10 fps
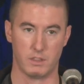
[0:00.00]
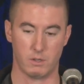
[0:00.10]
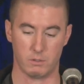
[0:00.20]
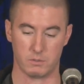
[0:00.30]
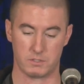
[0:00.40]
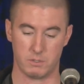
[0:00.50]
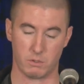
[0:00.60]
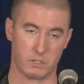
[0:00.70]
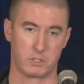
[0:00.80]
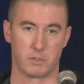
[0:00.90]
those
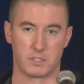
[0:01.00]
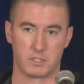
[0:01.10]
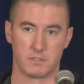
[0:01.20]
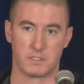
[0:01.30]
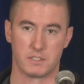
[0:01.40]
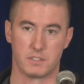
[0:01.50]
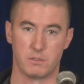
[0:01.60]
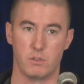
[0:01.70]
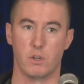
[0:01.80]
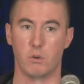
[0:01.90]
URL shortening services
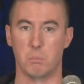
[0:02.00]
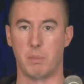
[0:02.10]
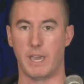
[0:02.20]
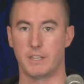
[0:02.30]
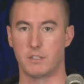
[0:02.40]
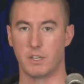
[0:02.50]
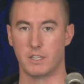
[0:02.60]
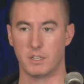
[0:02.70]
to known bad